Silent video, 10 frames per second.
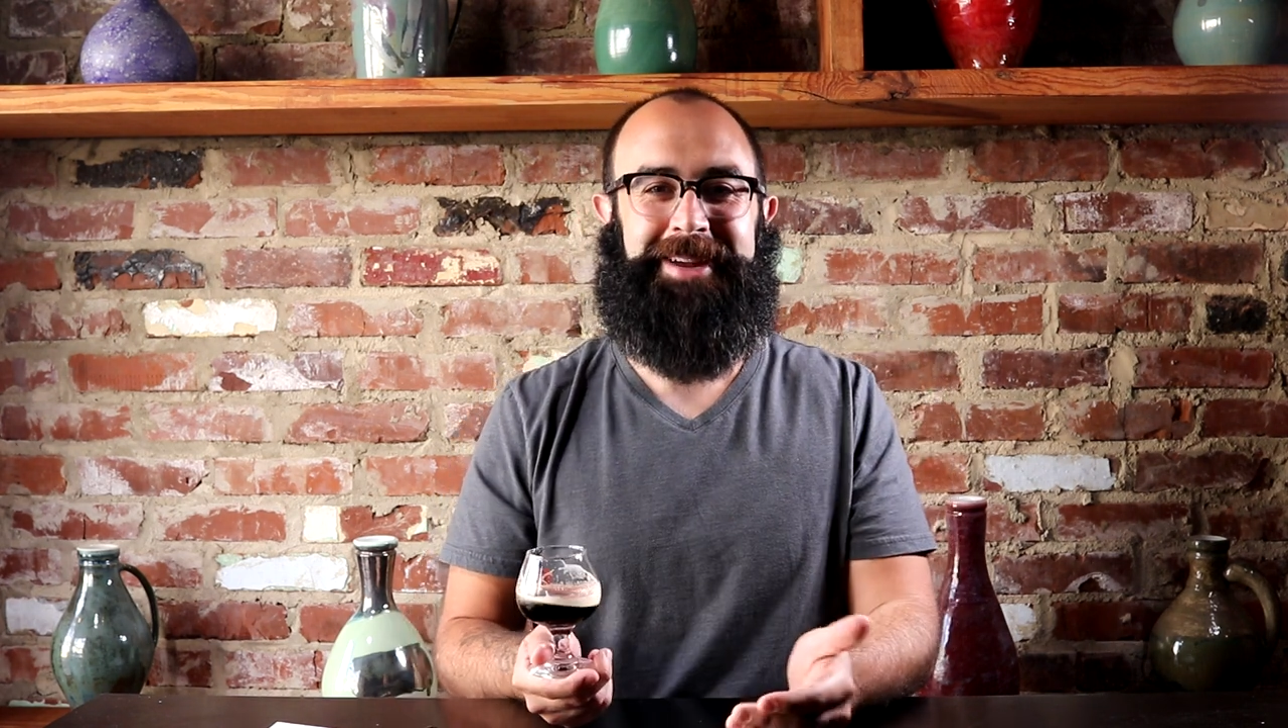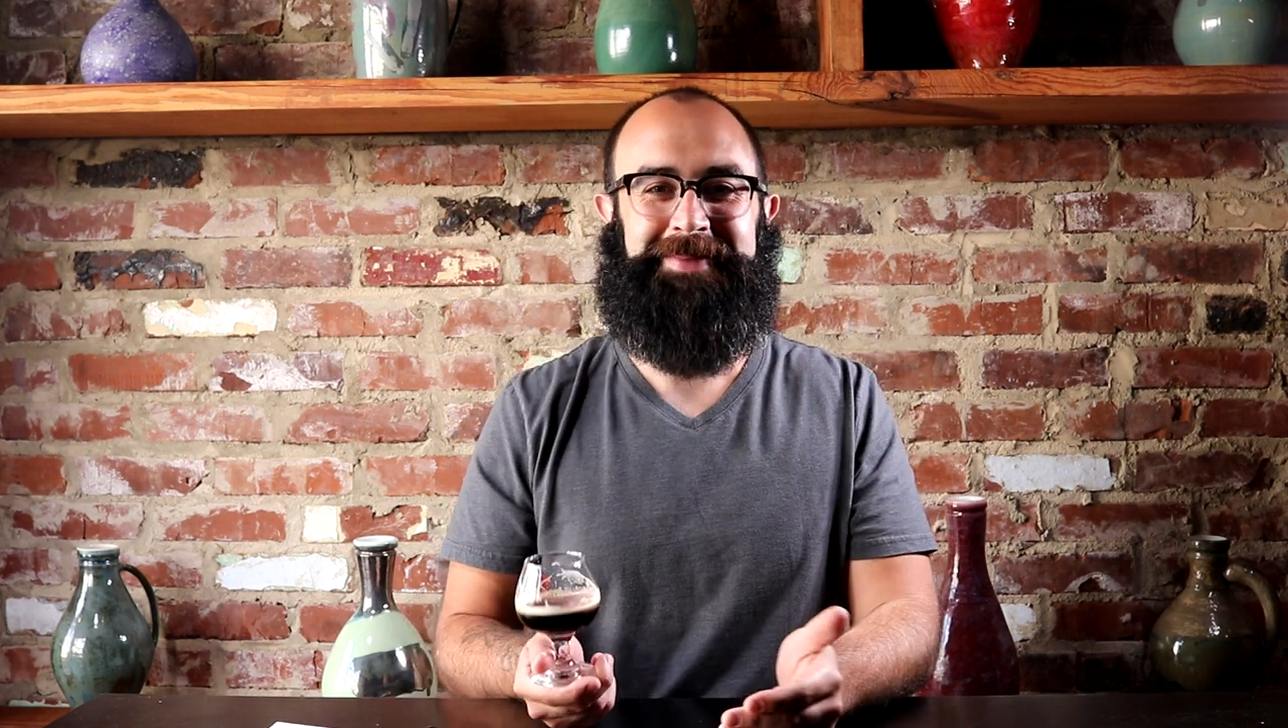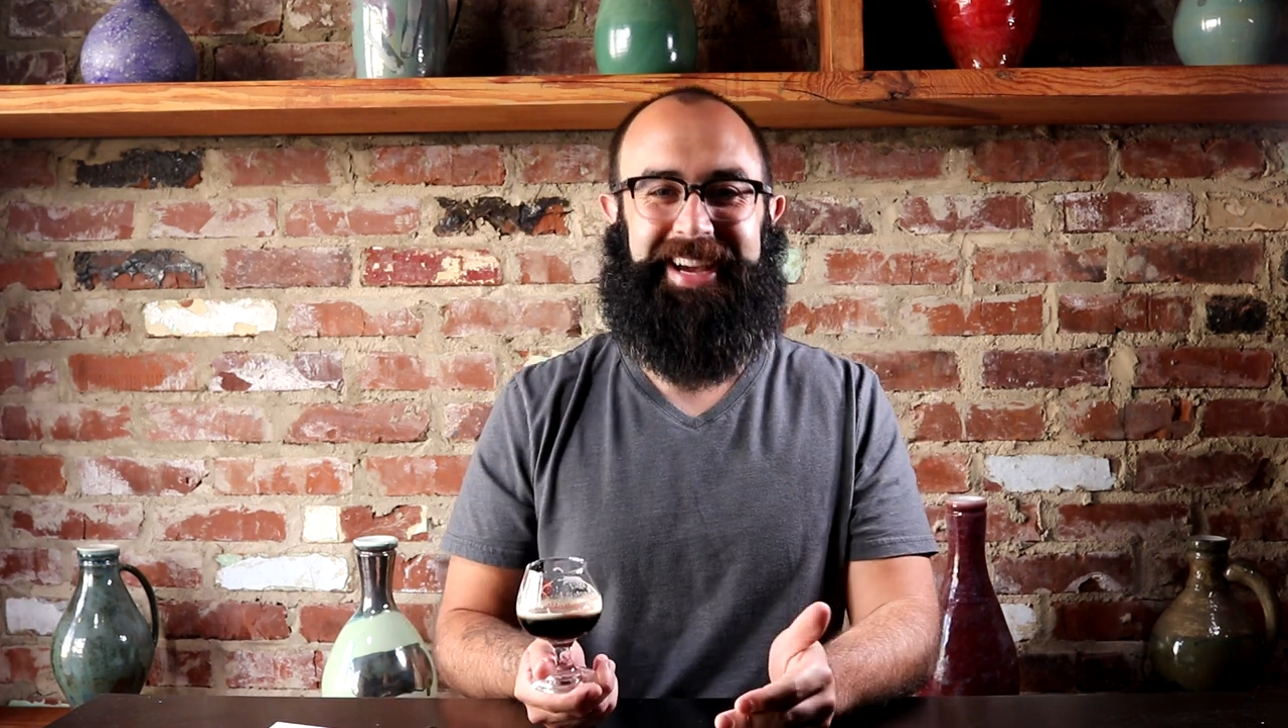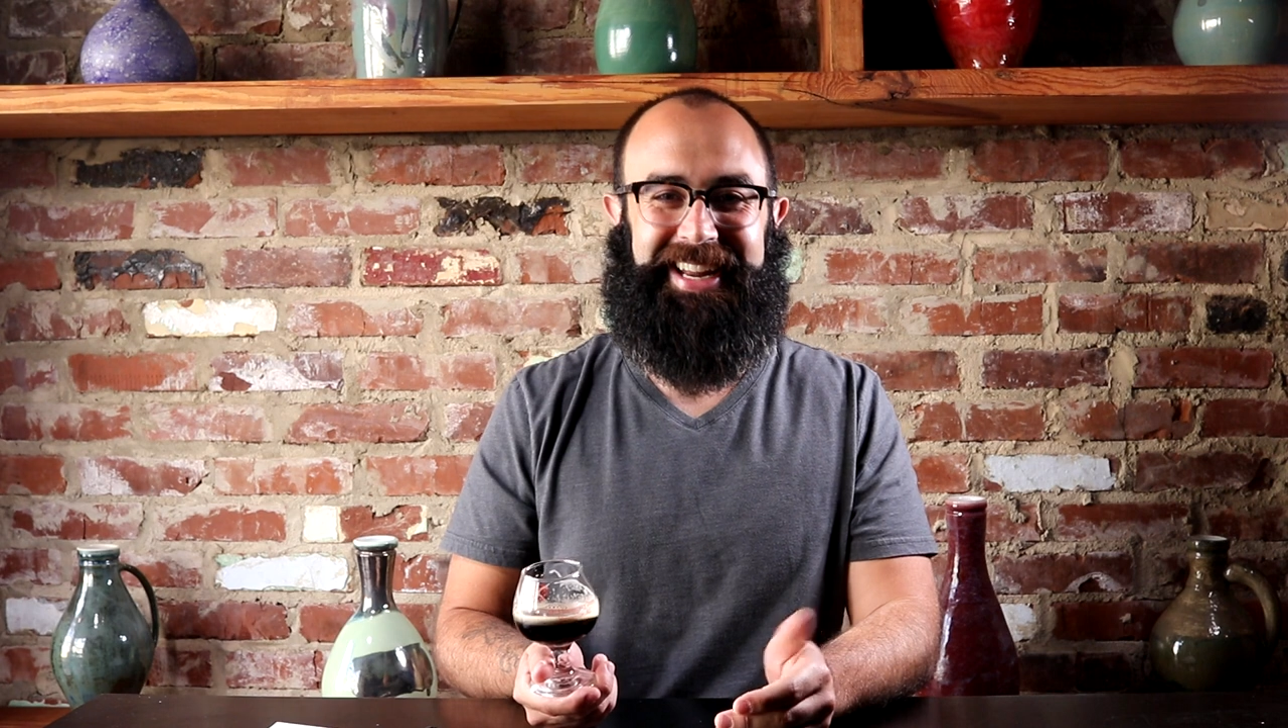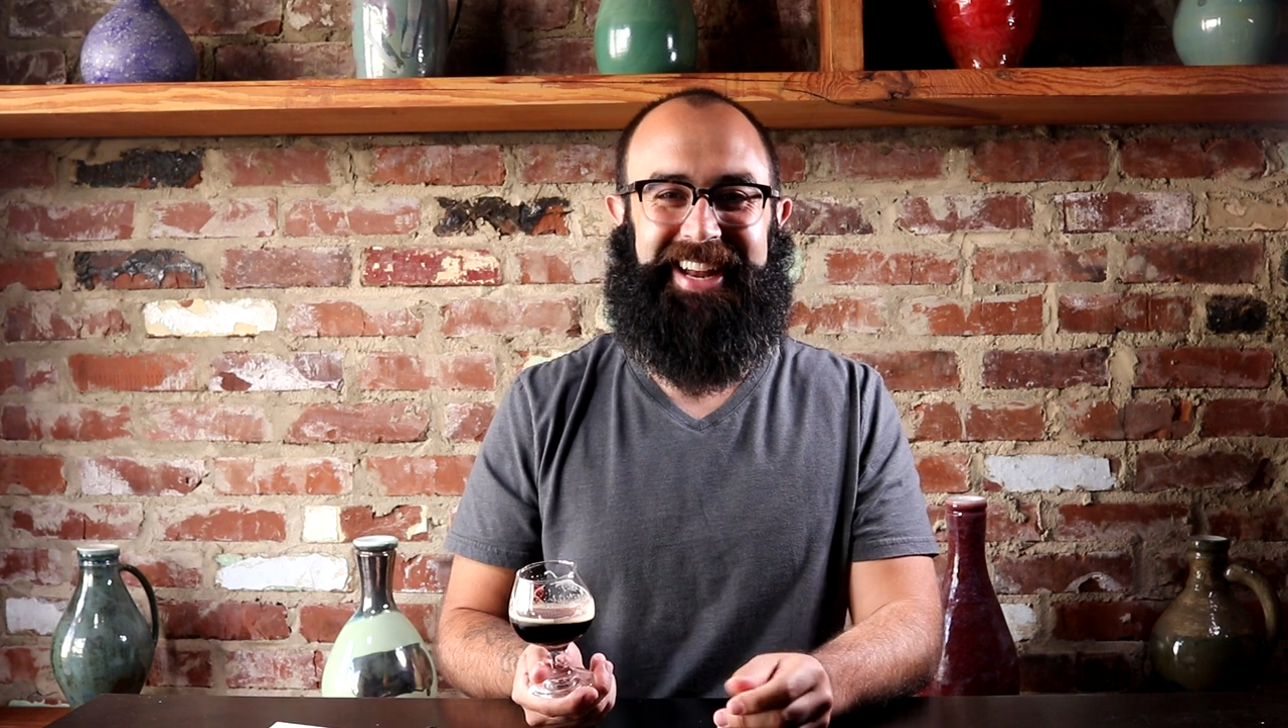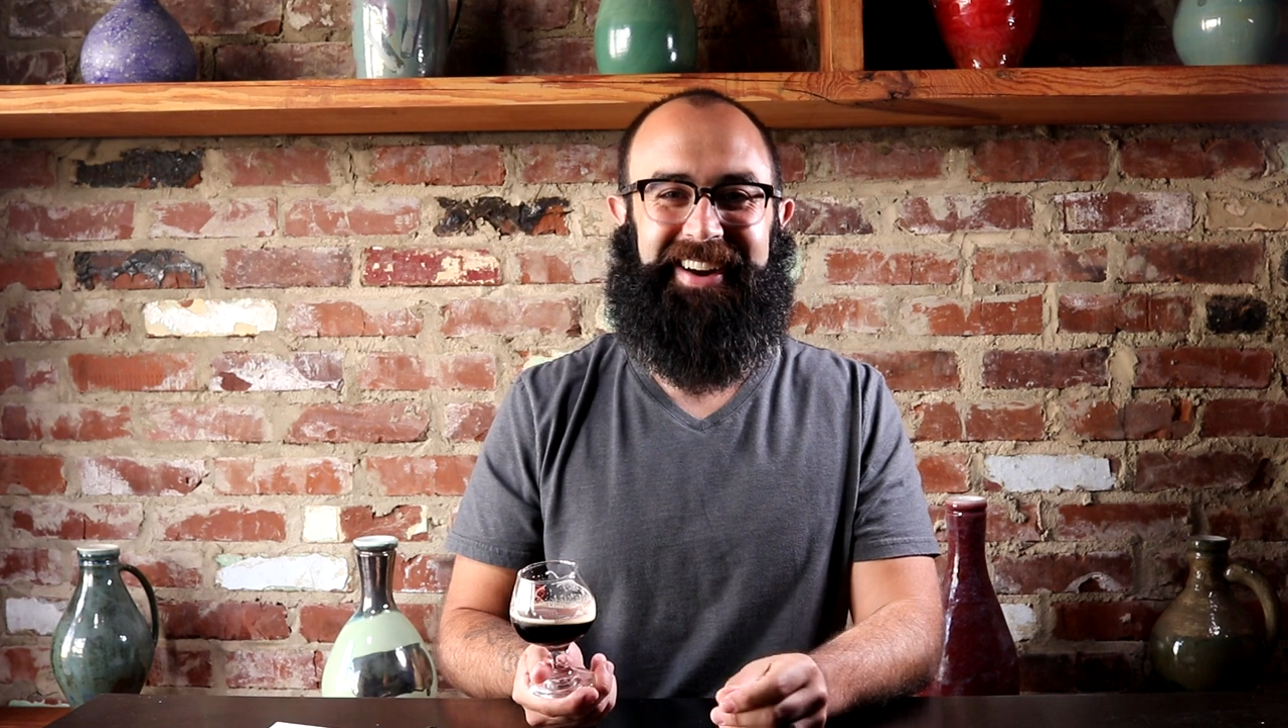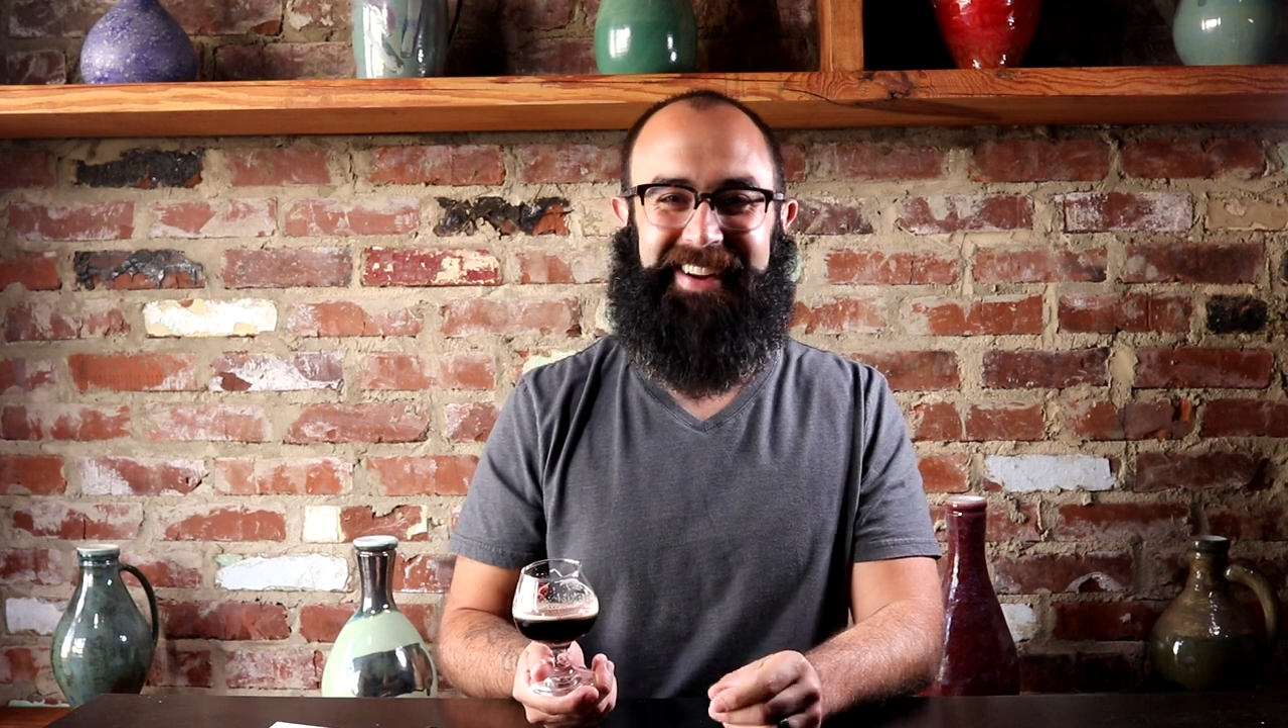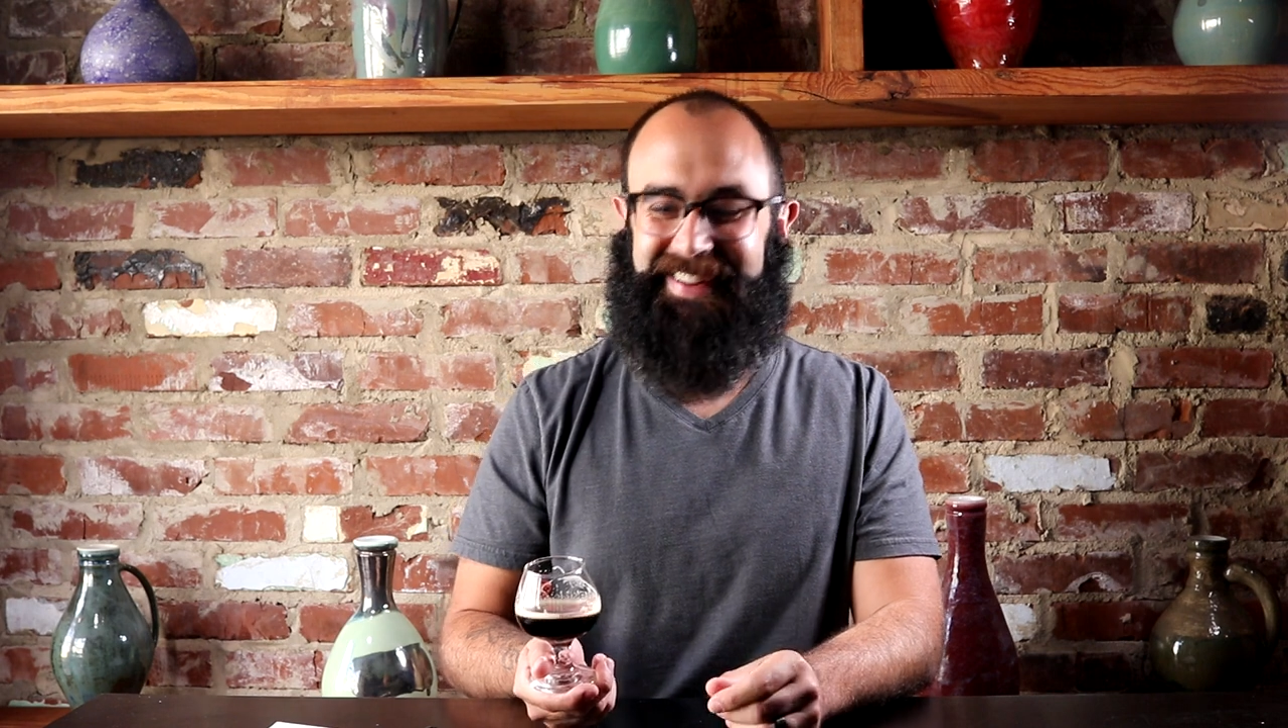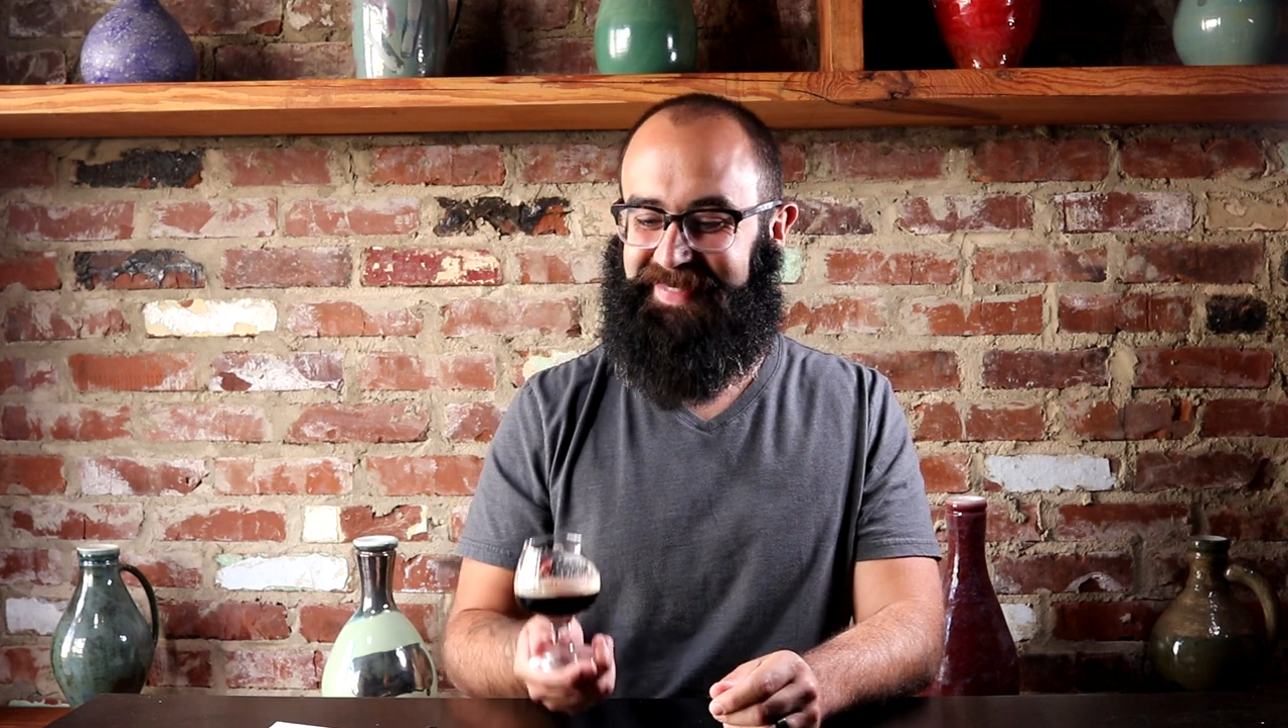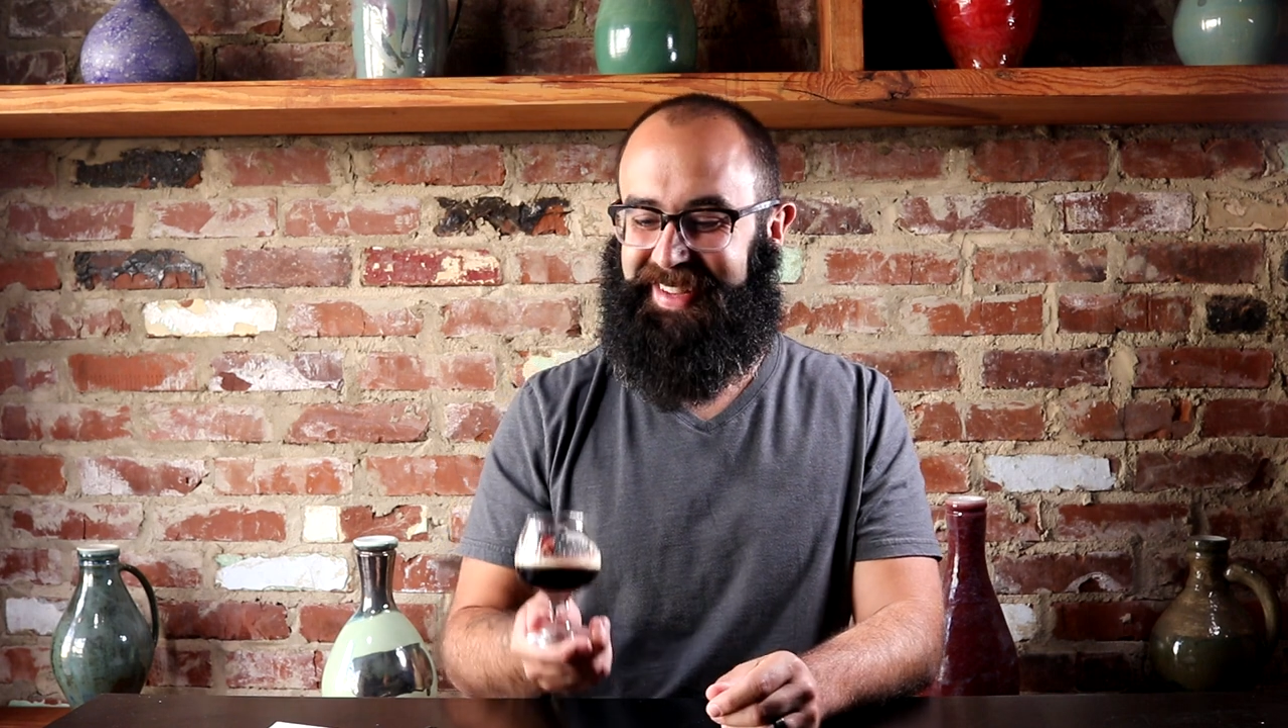I'm getting it
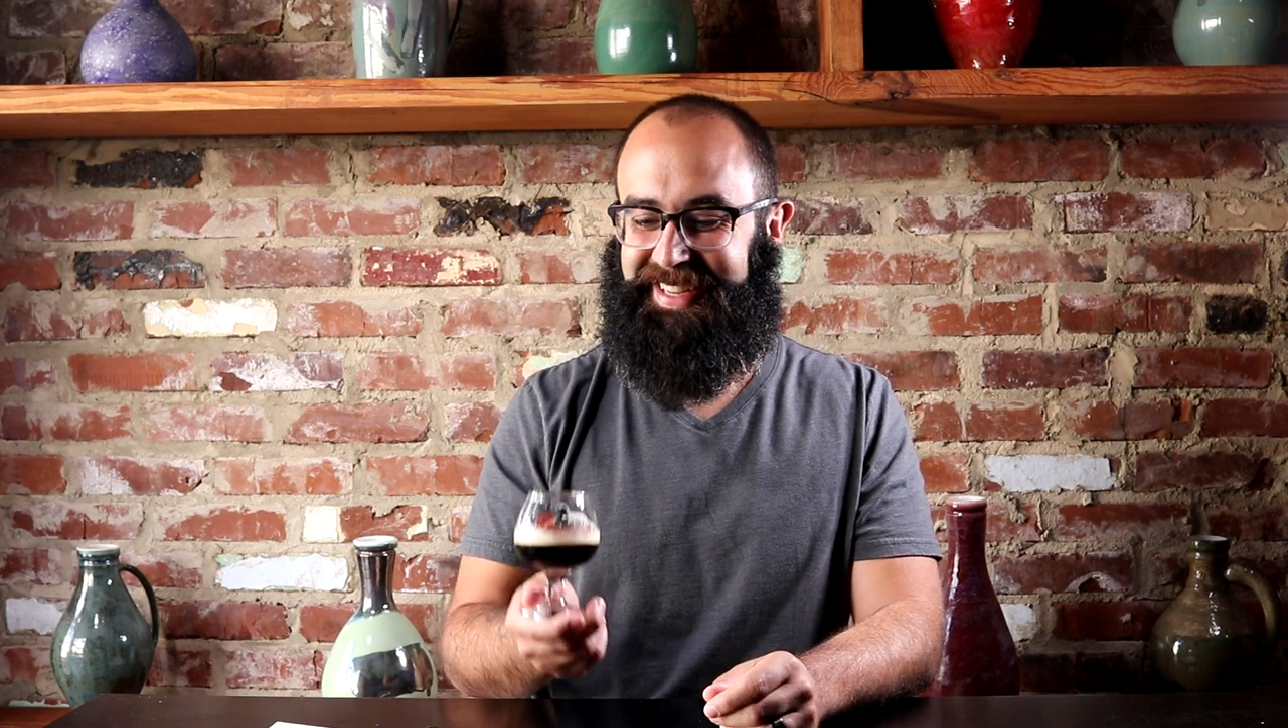all.